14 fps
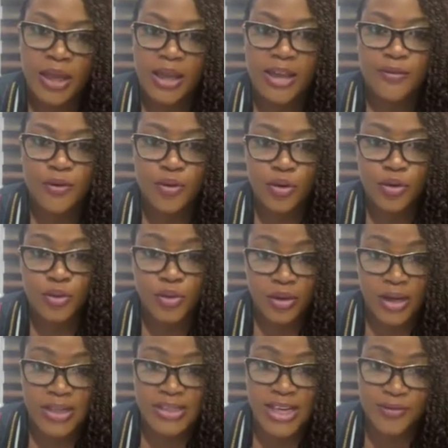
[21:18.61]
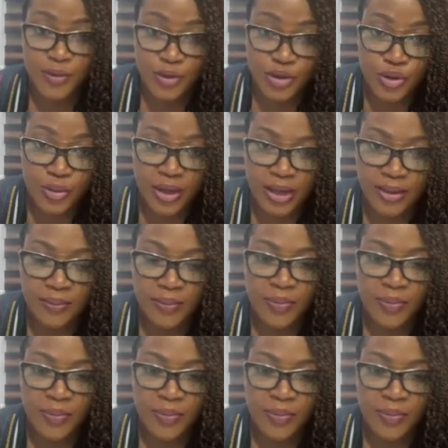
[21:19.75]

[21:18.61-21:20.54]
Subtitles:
If you go through UCAS, that's for UK,